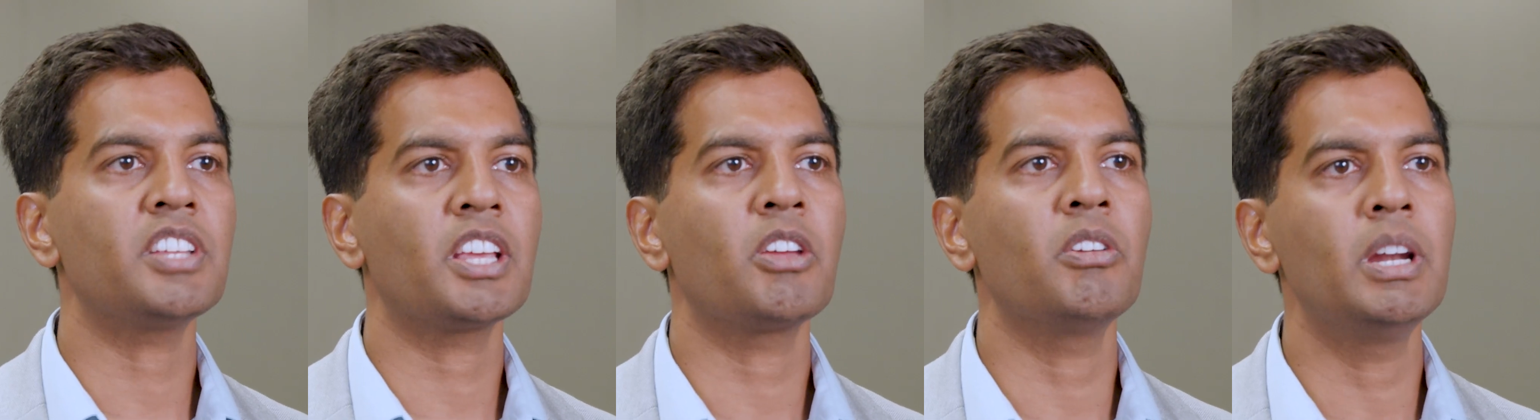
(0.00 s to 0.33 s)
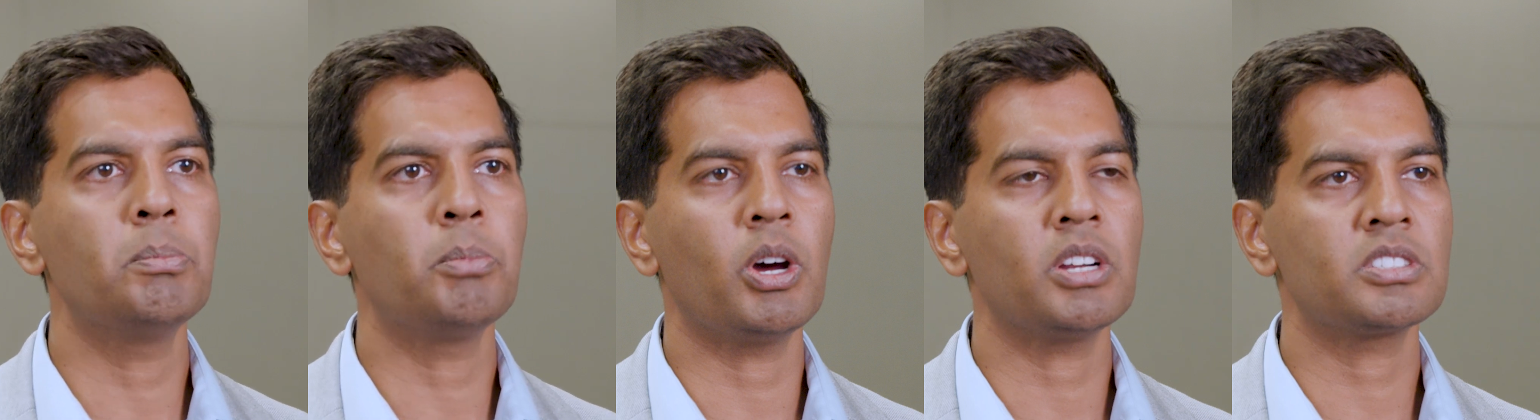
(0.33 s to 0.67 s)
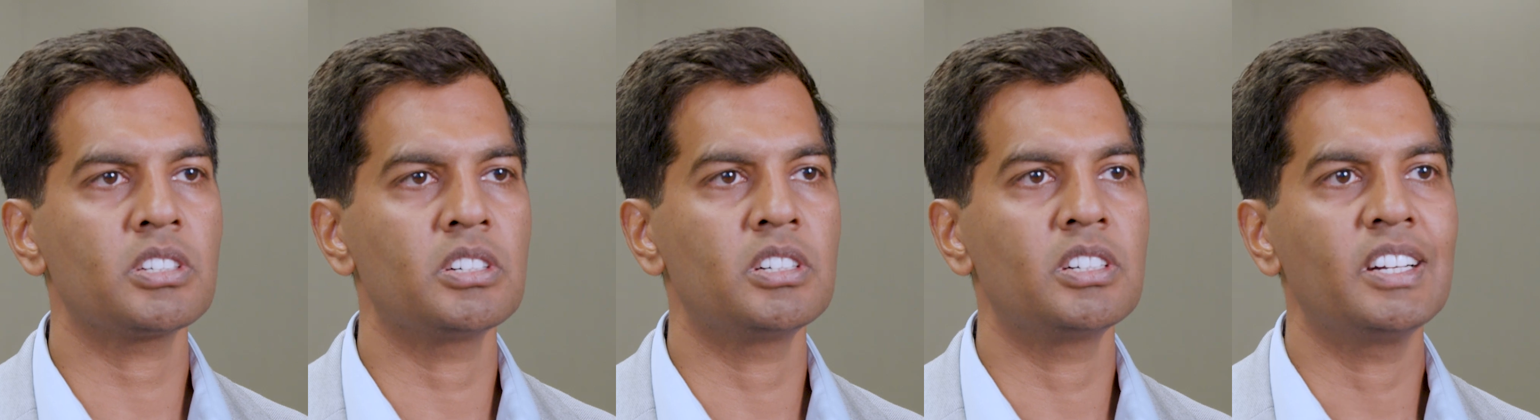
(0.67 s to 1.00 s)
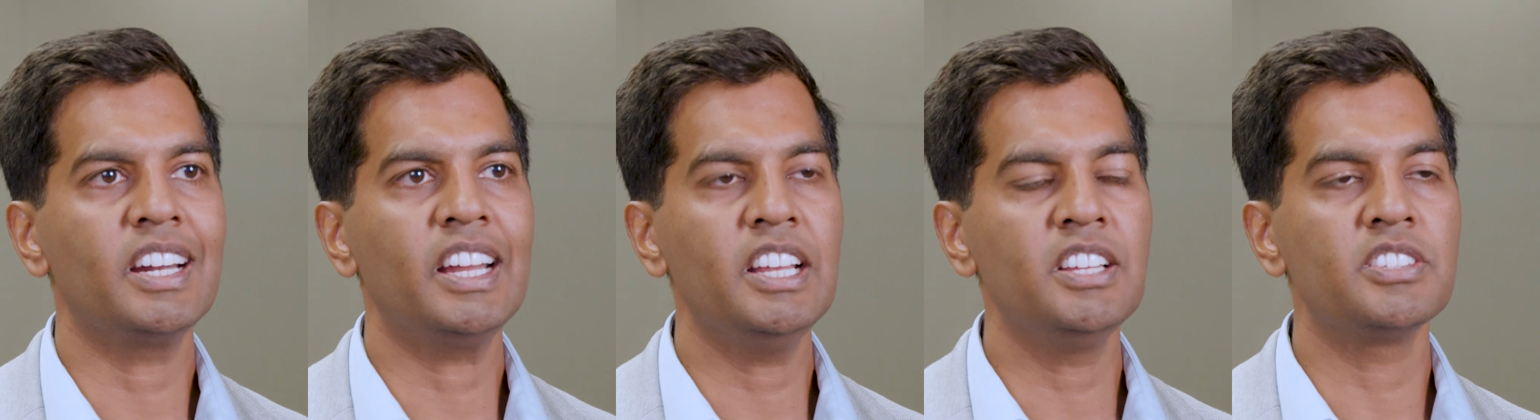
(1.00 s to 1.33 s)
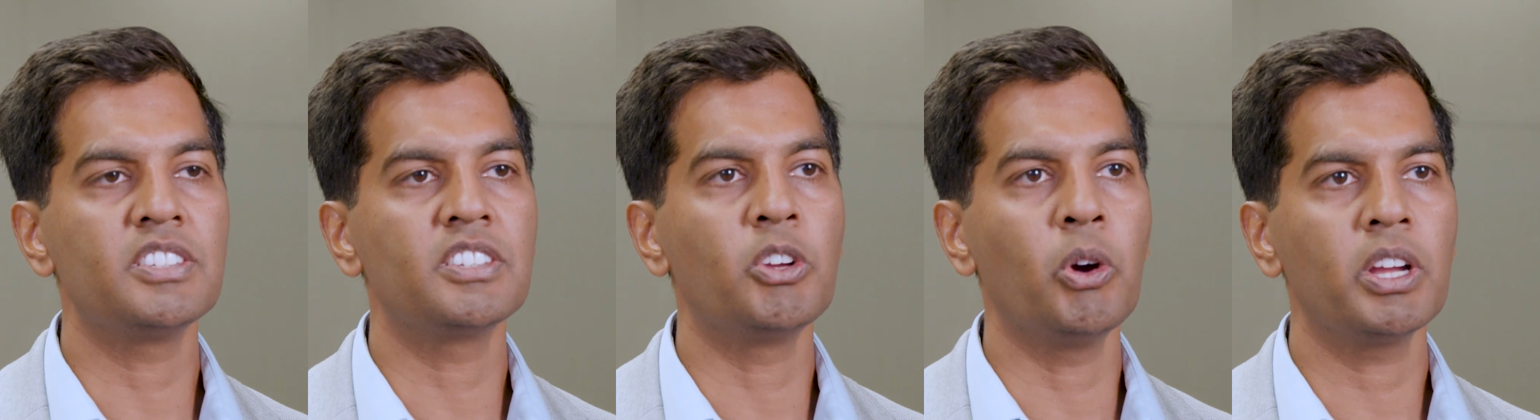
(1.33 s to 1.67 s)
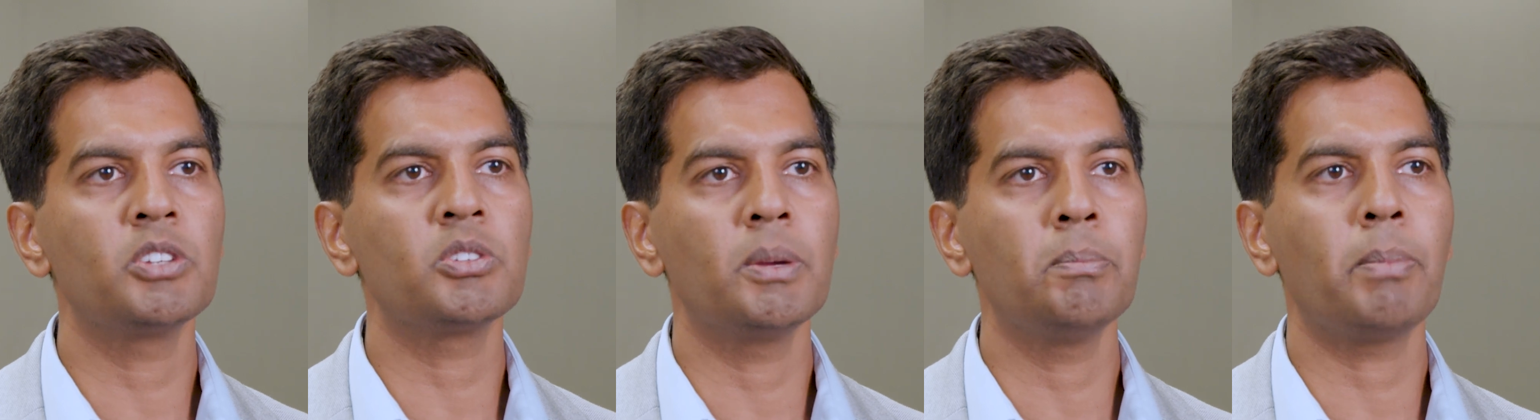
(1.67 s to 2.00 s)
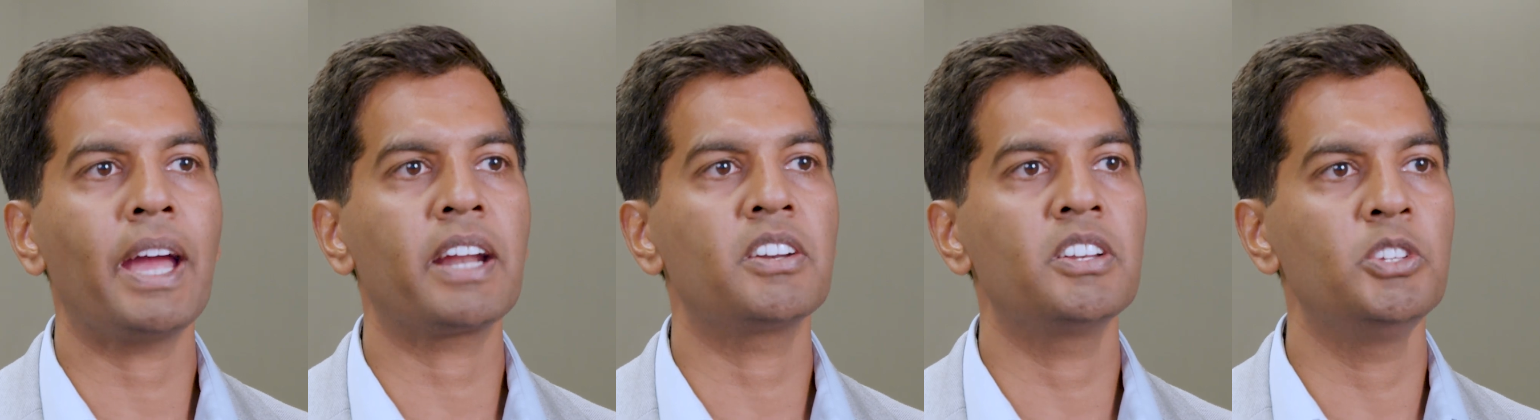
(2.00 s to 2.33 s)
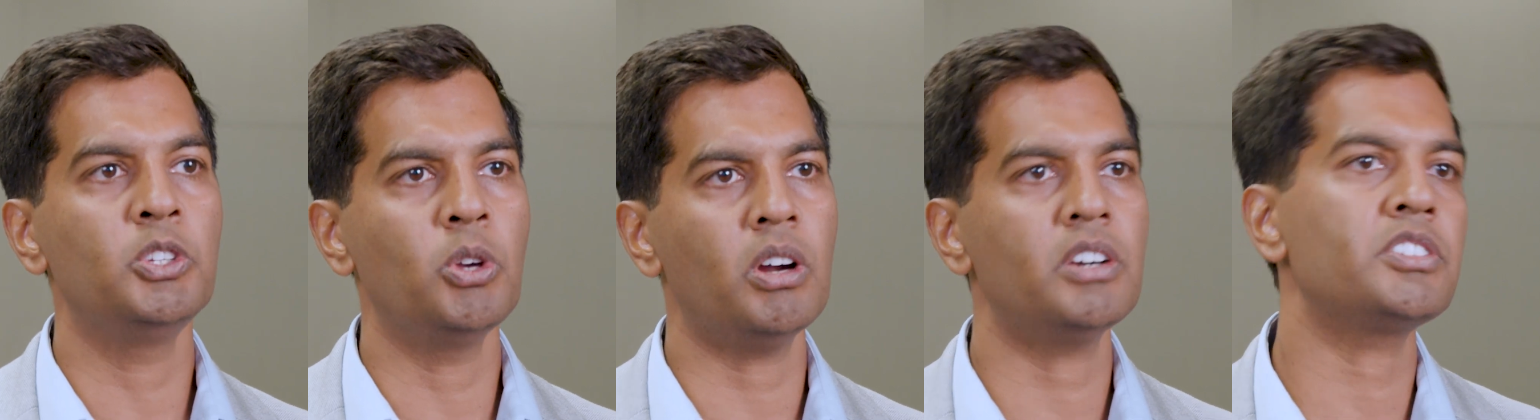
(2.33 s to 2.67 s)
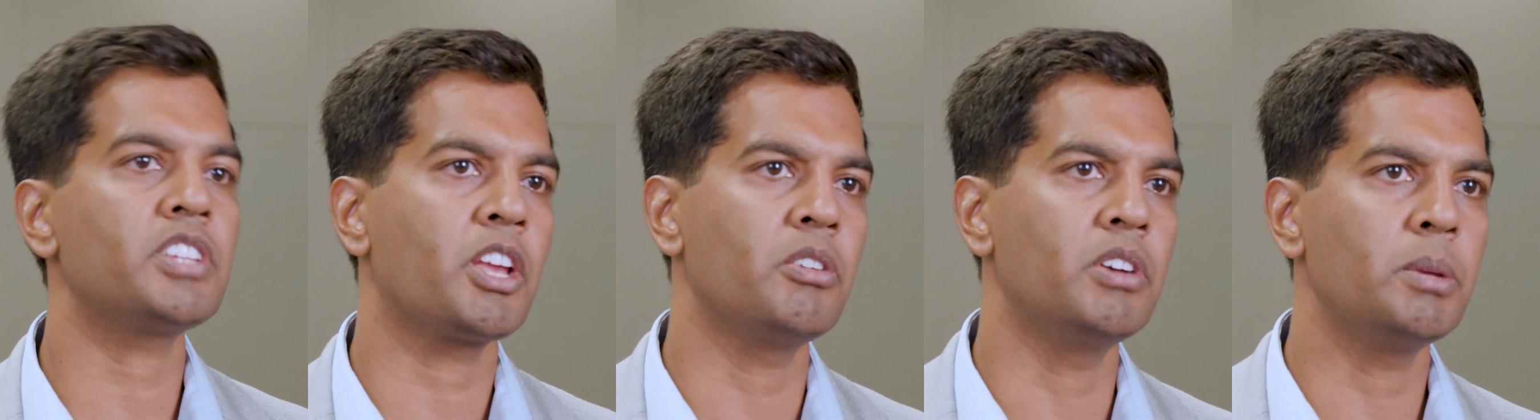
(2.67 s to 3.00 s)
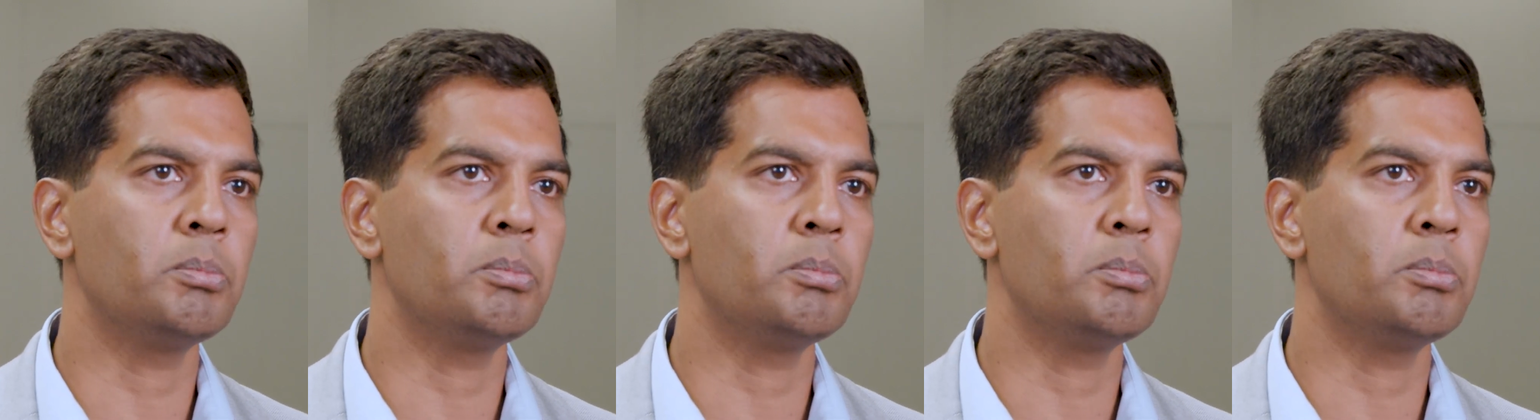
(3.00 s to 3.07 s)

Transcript: security posture is going to impact your security